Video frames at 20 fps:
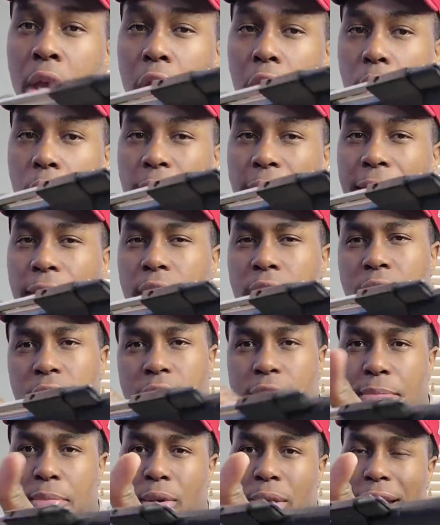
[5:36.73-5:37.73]
you have your
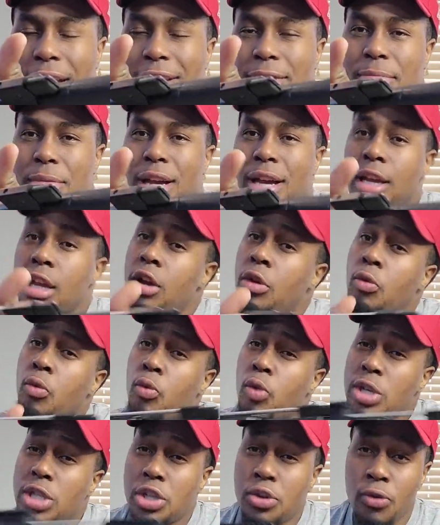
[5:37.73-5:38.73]
adjustable gas block,
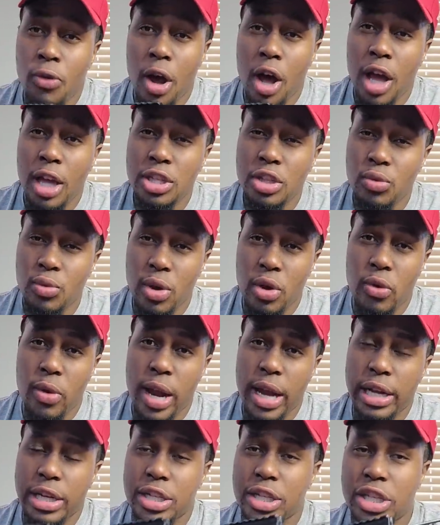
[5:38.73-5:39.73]
which you also
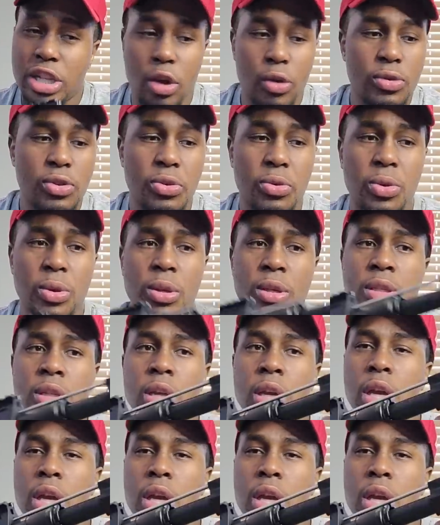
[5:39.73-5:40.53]
require is no tools.